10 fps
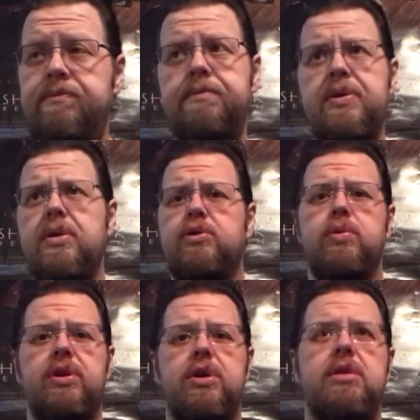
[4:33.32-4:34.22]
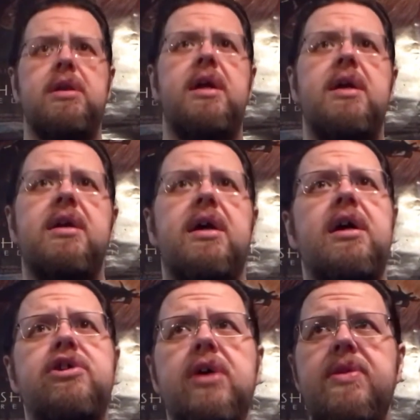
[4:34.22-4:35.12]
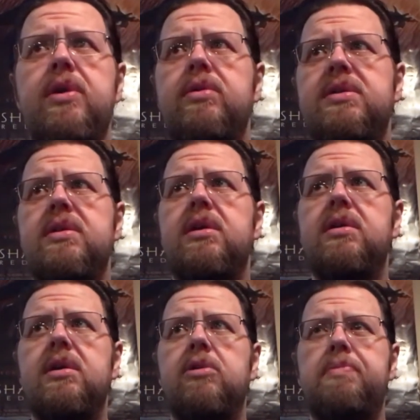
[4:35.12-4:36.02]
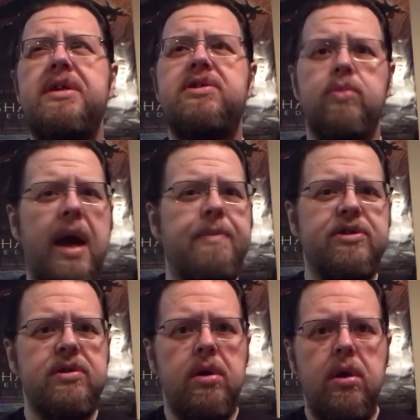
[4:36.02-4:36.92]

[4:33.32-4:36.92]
But those are really good, and I tried those, and the little pizza wraps